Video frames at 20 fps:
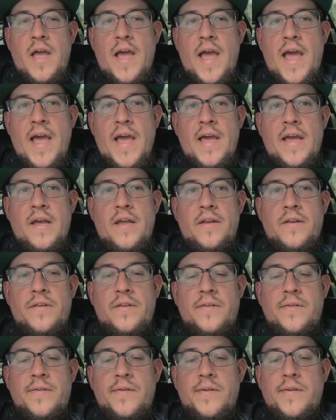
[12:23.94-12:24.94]
And
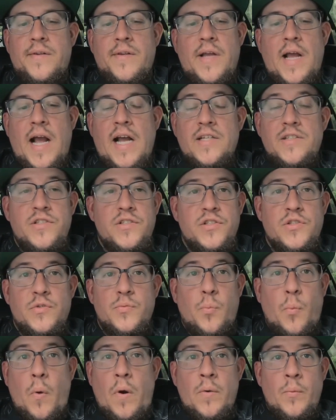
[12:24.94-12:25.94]
I
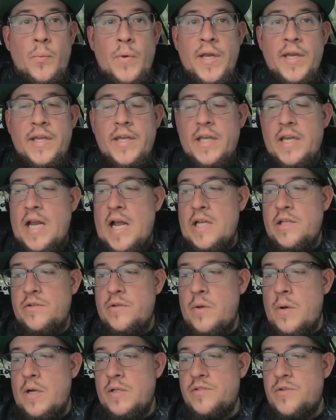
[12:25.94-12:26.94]
just, one weekend,
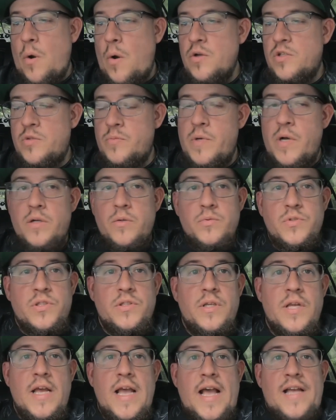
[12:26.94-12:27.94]
I talked to him. I was
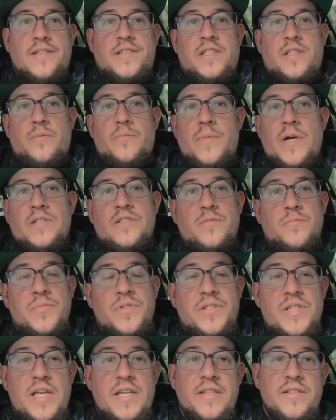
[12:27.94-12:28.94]
asking him about some
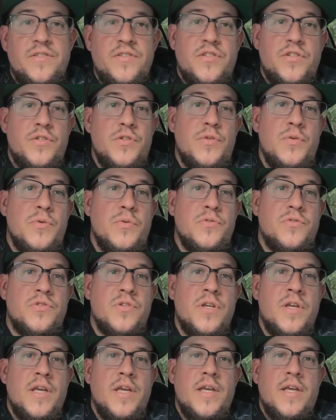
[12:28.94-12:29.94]
settings to use,
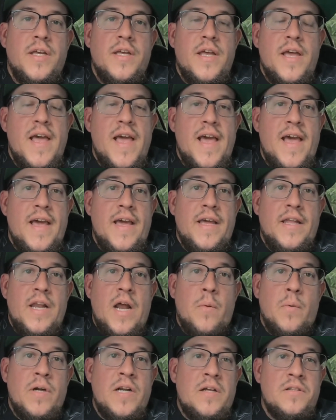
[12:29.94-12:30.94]
and
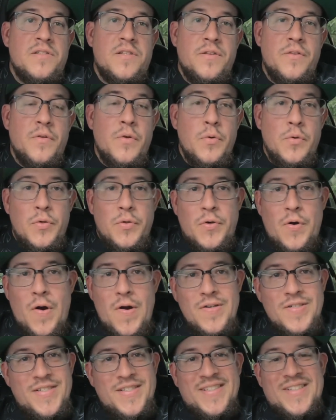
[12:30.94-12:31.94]
I went out to the local
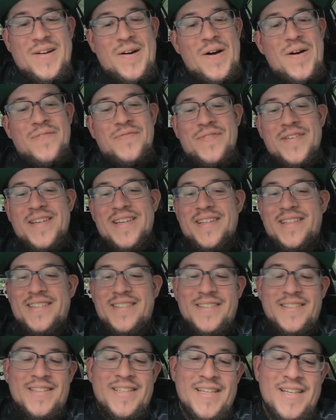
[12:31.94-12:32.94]
Cars and Coffee,
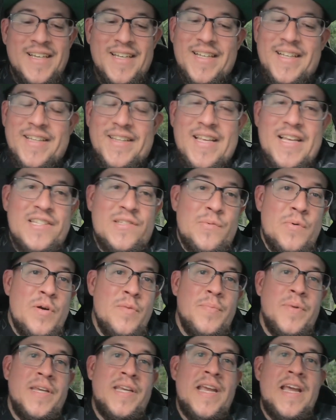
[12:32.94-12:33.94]
and that's where
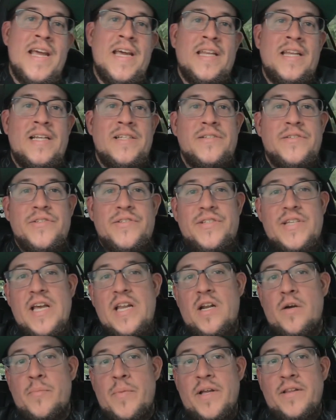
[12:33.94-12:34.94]
it began. I just
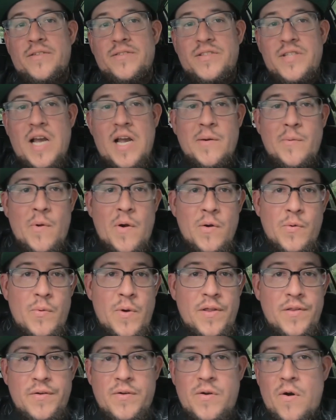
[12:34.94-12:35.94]
sat out by the sidewalk
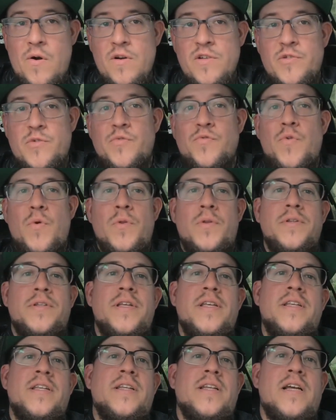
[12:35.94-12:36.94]
while the cars were rolling
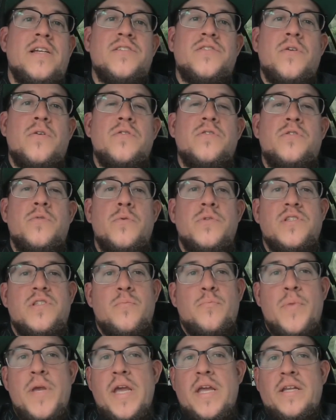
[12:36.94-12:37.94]
in, and I started doing
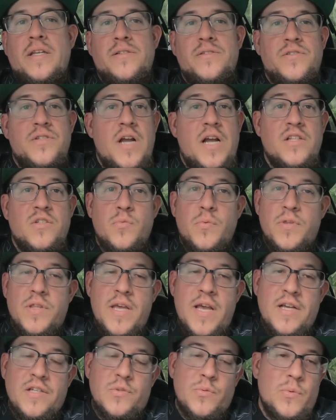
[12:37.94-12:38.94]
some panning shots with the
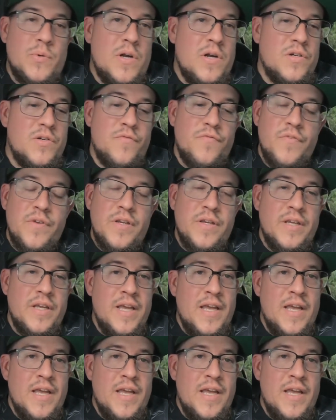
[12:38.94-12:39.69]
X100V.